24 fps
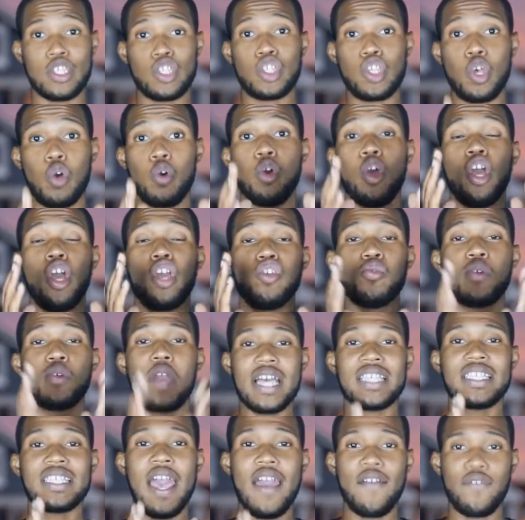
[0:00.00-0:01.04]
So you
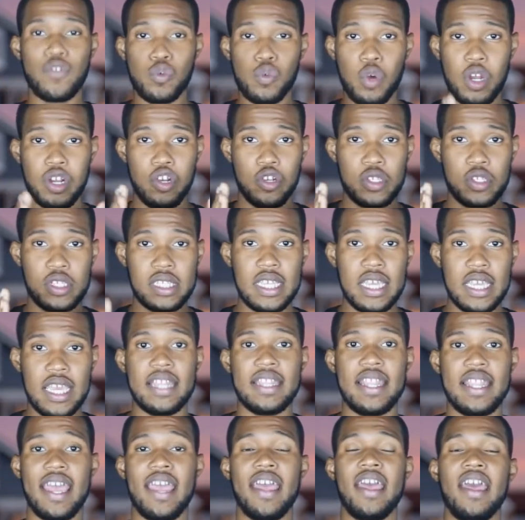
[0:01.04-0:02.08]
guys have to understand
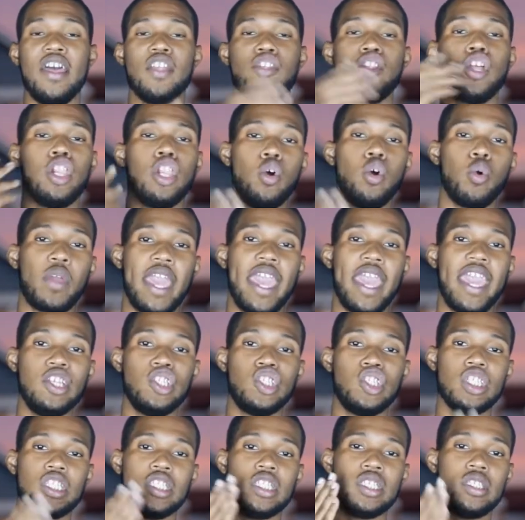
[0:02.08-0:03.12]
that the
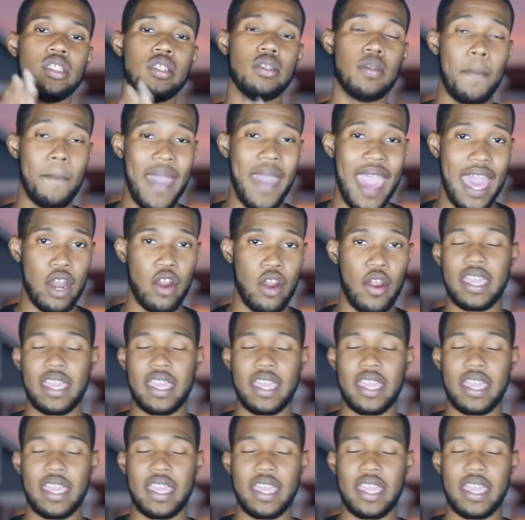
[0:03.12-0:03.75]
location matter.